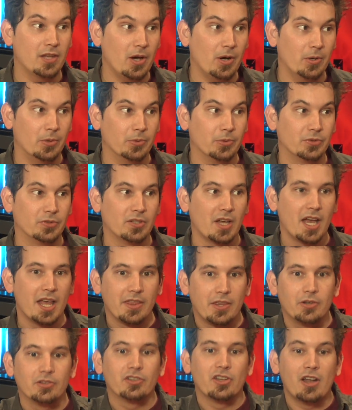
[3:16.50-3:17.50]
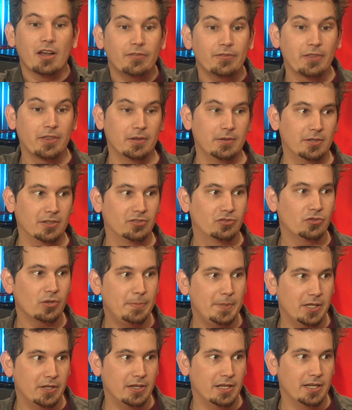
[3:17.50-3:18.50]
those, there's enough of them
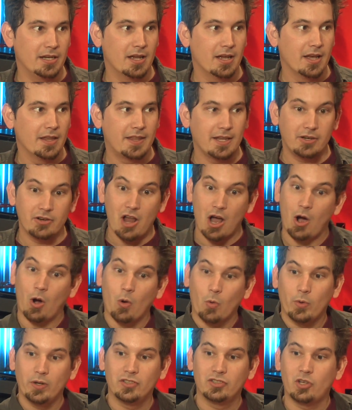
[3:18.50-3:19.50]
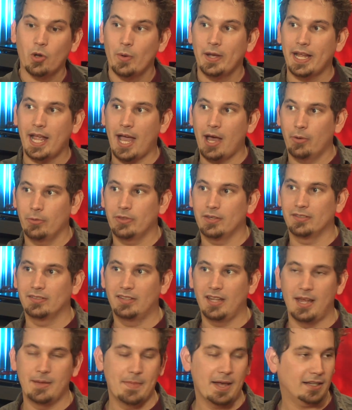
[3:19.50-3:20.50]
distributed that you're not always going out the
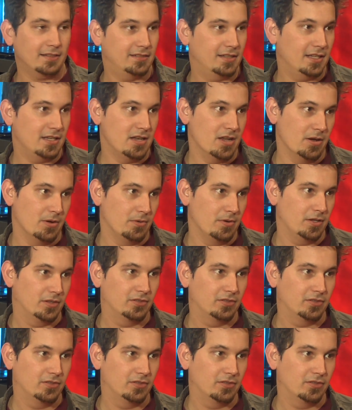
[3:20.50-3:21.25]
same exit node. Yeah,